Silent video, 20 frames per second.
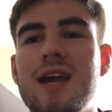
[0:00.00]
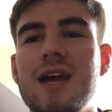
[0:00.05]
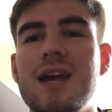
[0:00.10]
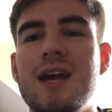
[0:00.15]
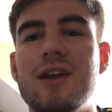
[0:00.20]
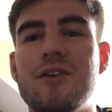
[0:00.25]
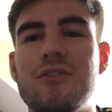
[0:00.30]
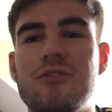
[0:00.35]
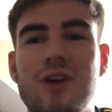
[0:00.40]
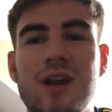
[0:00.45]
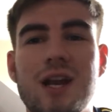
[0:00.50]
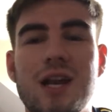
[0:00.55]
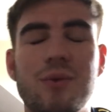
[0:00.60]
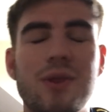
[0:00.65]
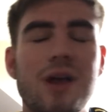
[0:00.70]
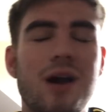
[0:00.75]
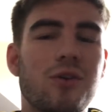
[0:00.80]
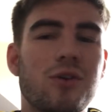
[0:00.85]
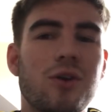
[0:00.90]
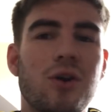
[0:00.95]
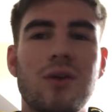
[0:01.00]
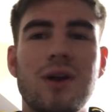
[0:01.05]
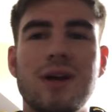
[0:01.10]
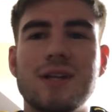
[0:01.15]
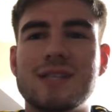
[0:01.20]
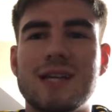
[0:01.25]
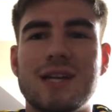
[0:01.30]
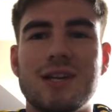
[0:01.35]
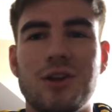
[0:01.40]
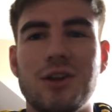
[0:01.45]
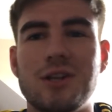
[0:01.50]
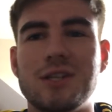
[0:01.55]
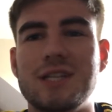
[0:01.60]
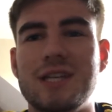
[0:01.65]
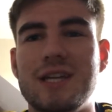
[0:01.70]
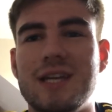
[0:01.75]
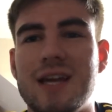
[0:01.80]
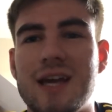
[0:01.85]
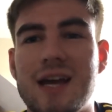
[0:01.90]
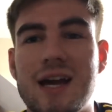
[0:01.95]
in a friendly without goal line
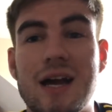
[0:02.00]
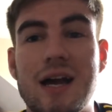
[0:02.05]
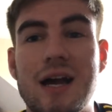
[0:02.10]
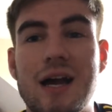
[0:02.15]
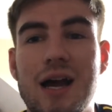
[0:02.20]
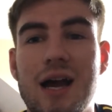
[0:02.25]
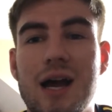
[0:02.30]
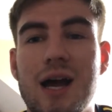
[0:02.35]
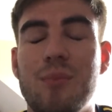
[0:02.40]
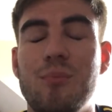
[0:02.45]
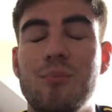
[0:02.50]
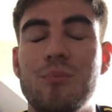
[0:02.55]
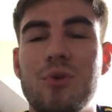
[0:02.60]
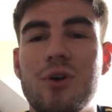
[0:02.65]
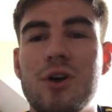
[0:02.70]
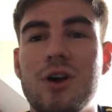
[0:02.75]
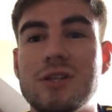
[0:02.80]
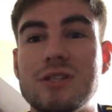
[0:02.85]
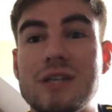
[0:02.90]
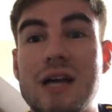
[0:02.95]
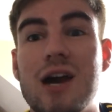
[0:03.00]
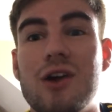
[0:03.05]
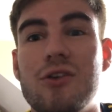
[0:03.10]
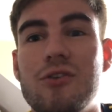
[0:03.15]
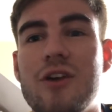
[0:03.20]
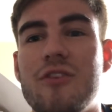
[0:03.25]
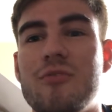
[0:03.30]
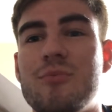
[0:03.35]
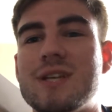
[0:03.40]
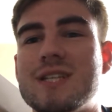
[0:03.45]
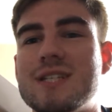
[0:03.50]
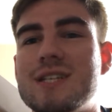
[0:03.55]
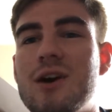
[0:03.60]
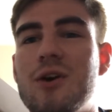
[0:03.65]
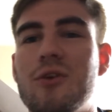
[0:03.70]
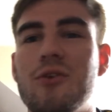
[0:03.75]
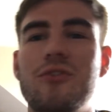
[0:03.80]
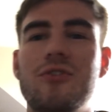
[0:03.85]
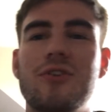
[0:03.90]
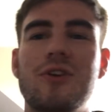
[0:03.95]
technology, I ref
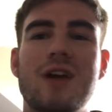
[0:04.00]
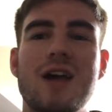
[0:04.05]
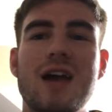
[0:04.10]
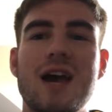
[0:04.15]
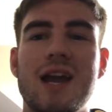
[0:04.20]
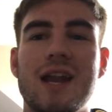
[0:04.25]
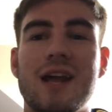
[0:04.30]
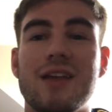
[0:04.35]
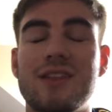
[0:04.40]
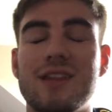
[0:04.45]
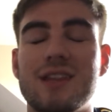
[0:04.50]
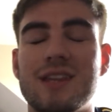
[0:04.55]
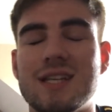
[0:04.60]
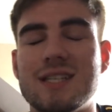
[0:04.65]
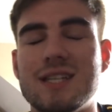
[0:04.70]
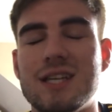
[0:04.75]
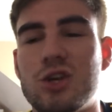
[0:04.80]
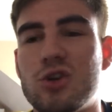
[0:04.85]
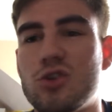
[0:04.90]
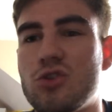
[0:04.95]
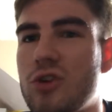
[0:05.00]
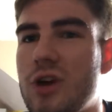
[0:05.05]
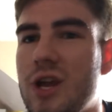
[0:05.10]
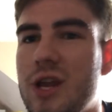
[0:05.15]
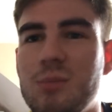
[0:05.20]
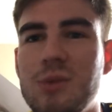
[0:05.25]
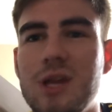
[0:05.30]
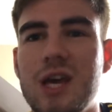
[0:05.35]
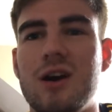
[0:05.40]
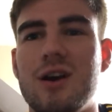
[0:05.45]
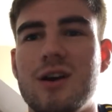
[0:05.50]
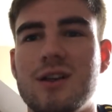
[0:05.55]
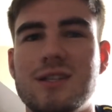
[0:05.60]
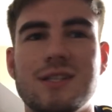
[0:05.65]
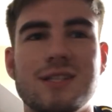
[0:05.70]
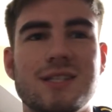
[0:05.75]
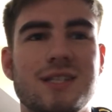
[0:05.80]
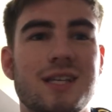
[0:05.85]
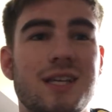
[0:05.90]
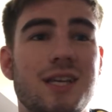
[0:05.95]
myself, and I think that's incredibly hard
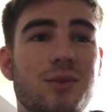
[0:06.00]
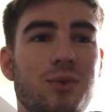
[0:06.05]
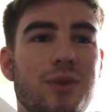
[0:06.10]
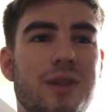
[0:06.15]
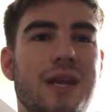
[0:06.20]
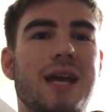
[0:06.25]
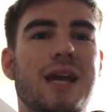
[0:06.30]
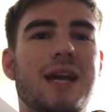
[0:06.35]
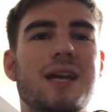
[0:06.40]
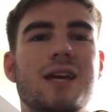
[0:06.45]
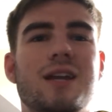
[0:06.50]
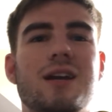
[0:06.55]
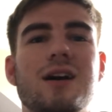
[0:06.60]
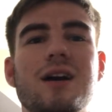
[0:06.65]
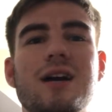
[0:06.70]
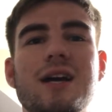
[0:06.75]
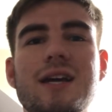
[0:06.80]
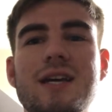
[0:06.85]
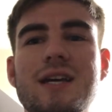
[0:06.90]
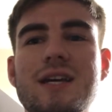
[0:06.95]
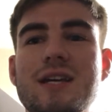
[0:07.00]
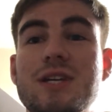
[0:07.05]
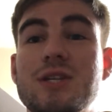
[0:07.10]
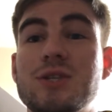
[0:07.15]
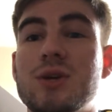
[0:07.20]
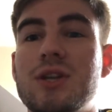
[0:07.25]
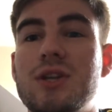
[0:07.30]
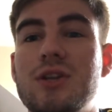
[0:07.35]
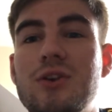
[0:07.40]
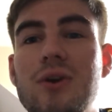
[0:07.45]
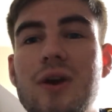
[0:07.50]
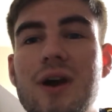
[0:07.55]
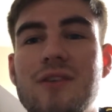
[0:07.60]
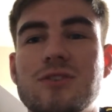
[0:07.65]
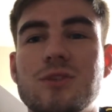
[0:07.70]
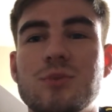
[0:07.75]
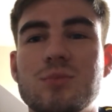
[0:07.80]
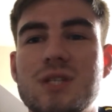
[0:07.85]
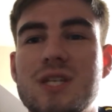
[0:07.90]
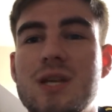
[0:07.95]
to see with the naked eye. So I do have
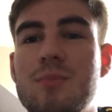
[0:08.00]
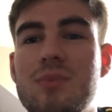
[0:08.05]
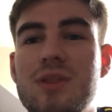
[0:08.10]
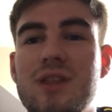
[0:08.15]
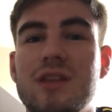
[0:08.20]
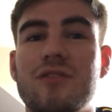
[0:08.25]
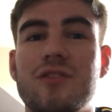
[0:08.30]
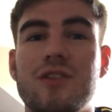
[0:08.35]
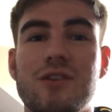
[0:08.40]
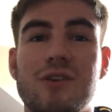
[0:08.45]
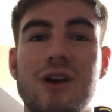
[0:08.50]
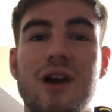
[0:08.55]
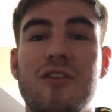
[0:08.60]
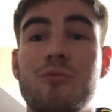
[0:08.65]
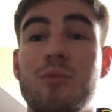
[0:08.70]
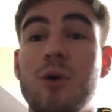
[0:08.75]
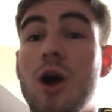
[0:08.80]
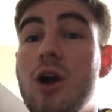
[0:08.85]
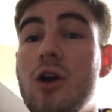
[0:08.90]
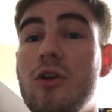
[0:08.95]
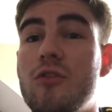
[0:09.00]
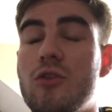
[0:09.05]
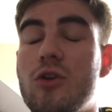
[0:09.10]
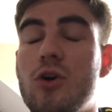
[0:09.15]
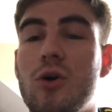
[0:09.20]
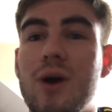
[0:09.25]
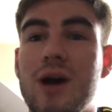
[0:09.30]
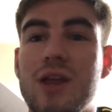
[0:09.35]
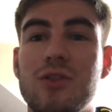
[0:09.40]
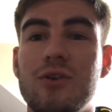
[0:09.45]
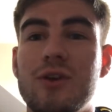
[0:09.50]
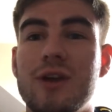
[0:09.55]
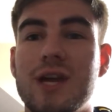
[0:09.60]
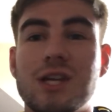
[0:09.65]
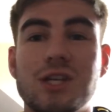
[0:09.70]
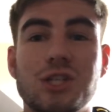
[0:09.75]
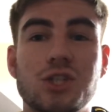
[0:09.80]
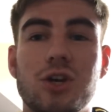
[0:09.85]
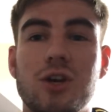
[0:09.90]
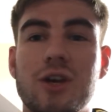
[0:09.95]
some sympathy for the ref, but overall I thought he had
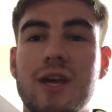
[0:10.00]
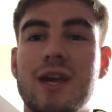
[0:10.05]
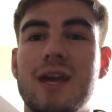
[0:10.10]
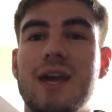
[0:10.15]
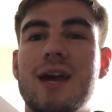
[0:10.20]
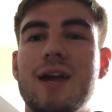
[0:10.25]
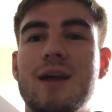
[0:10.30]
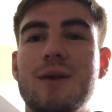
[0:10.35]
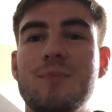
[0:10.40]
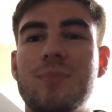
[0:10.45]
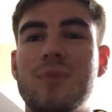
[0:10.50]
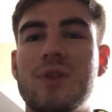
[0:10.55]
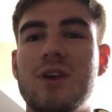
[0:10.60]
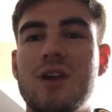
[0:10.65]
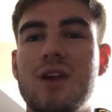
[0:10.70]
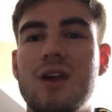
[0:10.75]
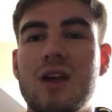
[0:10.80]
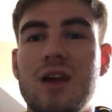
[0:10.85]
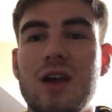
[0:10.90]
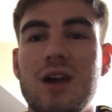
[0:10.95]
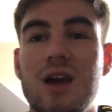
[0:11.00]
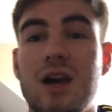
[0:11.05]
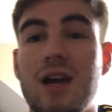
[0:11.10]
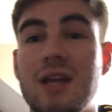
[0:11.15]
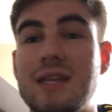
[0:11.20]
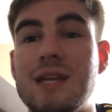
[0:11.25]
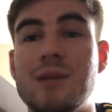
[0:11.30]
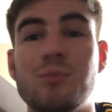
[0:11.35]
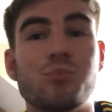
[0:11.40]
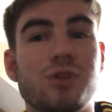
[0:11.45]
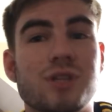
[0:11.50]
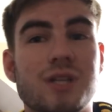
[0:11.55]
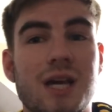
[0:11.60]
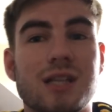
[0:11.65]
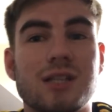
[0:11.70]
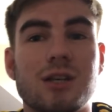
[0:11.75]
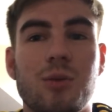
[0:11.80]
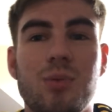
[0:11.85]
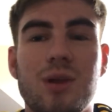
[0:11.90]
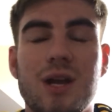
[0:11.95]
a shocking game. Didn't
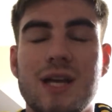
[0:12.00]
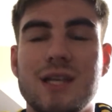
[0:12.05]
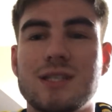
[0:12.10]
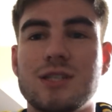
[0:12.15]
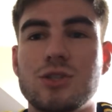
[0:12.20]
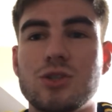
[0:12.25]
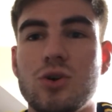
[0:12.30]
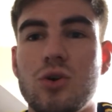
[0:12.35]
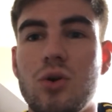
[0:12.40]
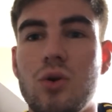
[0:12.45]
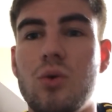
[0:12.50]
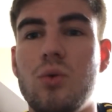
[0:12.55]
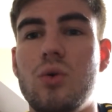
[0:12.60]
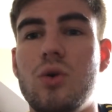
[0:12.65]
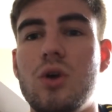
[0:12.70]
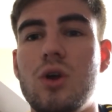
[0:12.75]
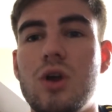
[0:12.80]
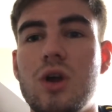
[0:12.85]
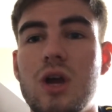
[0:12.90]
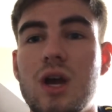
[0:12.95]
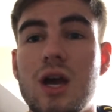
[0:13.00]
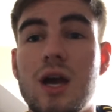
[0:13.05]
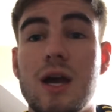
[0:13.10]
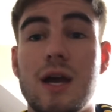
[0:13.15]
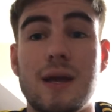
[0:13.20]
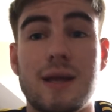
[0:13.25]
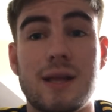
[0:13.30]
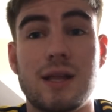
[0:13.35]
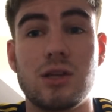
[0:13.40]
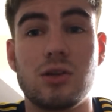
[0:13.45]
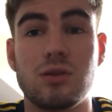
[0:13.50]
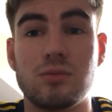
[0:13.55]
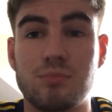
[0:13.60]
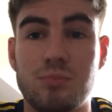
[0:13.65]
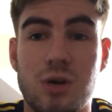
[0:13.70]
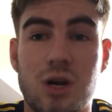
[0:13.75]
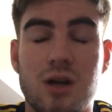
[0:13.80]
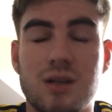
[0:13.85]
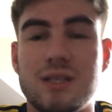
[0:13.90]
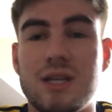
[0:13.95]
protect our players at all.
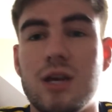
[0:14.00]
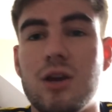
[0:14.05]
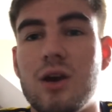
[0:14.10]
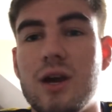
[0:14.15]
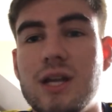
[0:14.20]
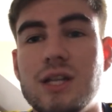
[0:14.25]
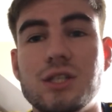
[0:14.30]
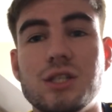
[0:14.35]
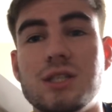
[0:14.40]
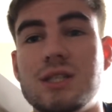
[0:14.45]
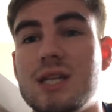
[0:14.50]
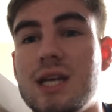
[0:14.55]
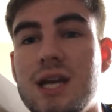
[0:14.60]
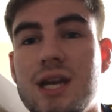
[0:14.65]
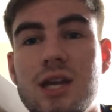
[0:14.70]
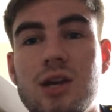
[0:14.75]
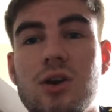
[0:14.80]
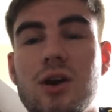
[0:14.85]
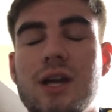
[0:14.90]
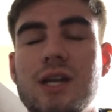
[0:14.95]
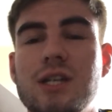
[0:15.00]
Partey got injured, Tierney got